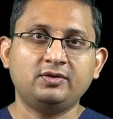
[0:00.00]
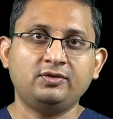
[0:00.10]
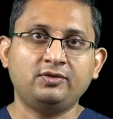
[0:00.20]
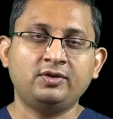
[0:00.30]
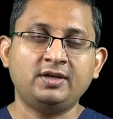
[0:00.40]

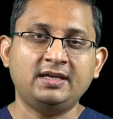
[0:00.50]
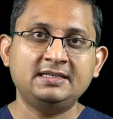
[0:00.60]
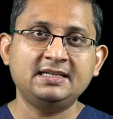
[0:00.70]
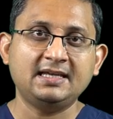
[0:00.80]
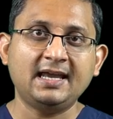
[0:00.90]
the
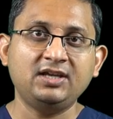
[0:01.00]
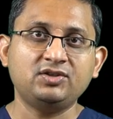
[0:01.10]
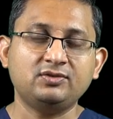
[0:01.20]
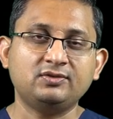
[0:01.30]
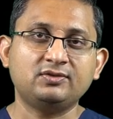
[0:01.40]

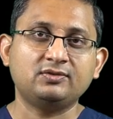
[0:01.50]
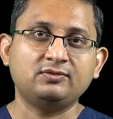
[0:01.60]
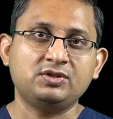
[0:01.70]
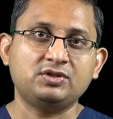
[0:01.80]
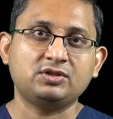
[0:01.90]
indications
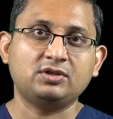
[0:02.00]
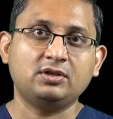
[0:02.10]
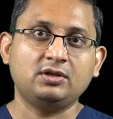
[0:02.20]
which